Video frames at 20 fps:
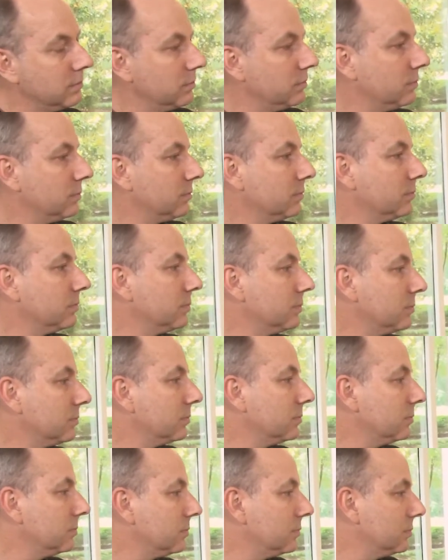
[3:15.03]

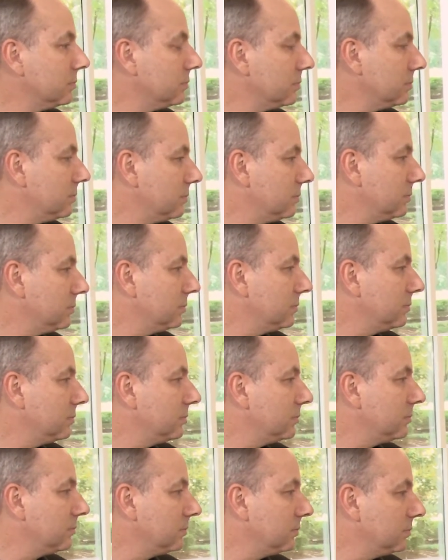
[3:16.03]

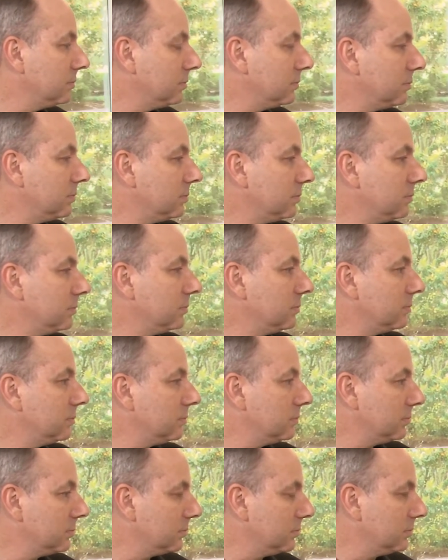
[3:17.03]

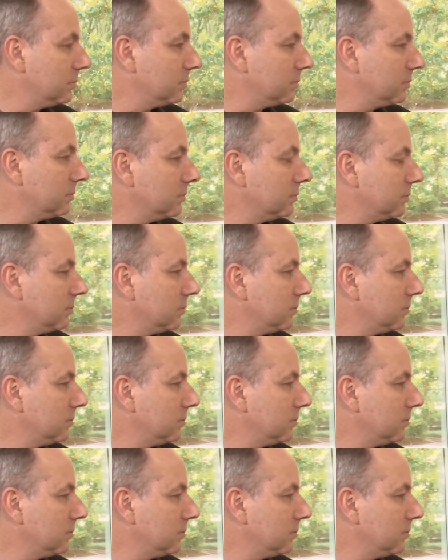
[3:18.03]
(not speaking)